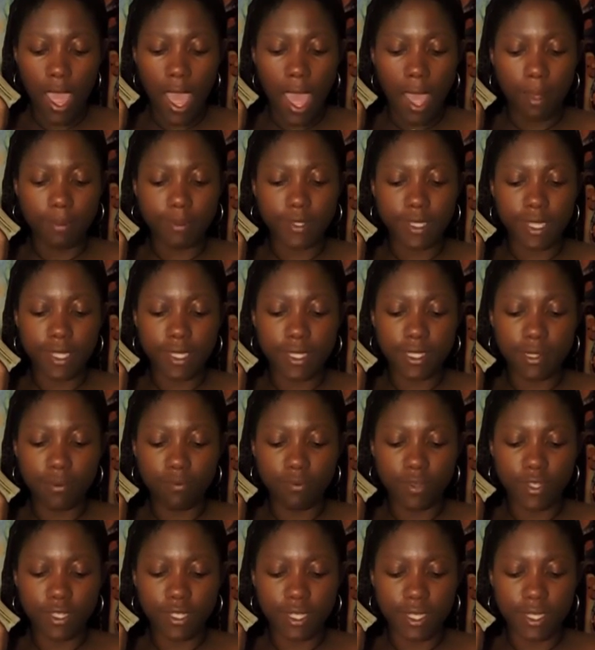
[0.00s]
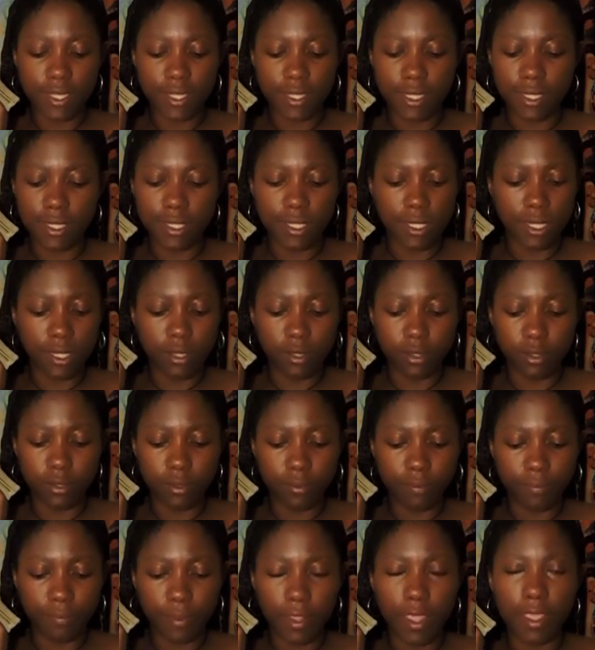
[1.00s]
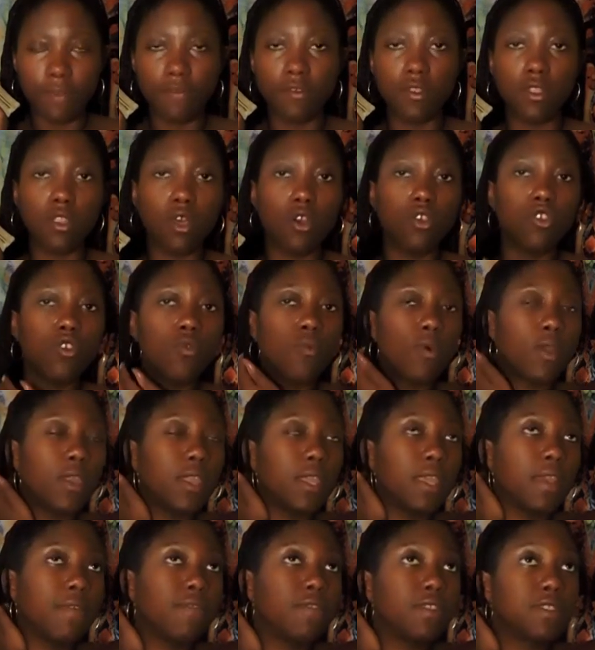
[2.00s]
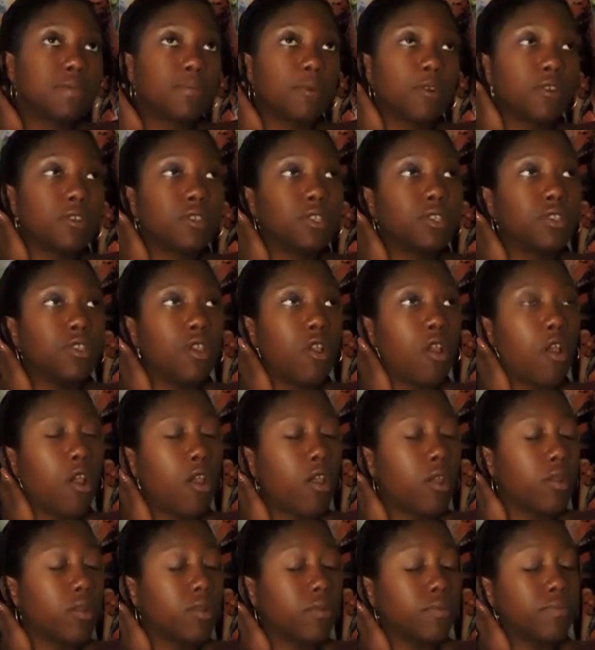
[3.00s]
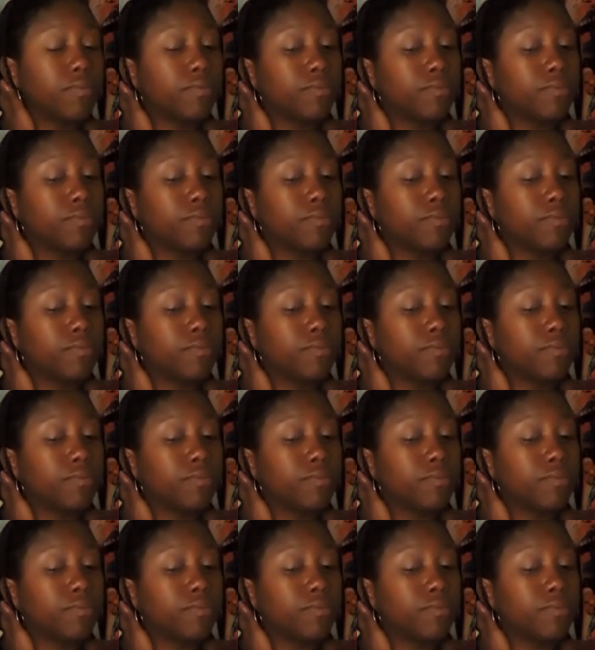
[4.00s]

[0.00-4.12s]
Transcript: I'm seeing some resistance here, even though you want to give this person your heart.